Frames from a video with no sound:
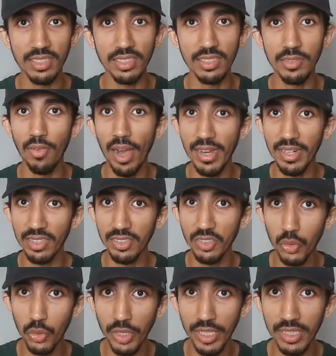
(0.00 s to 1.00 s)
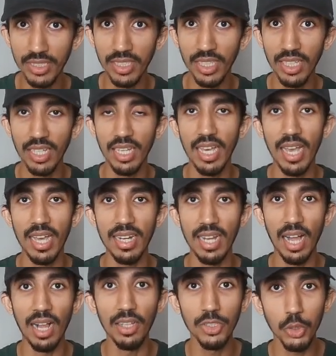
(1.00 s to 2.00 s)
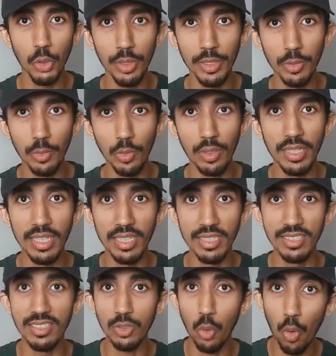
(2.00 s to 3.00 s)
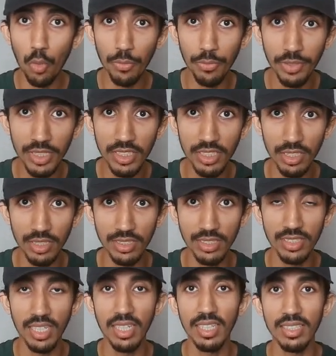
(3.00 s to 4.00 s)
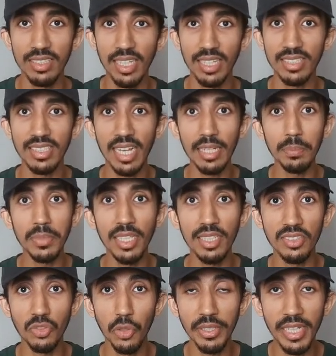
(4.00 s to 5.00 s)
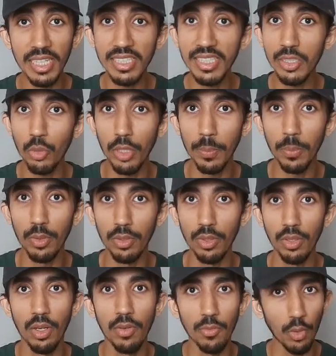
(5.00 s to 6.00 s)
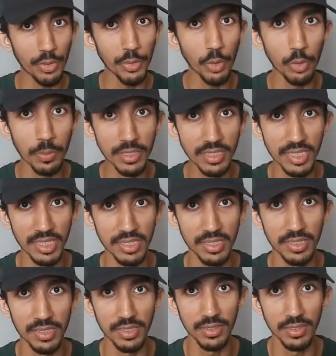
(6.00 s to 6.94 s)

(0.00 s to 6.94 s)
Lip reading: the viral trend and I'll show you its core features that can be a strategic weapon for your business.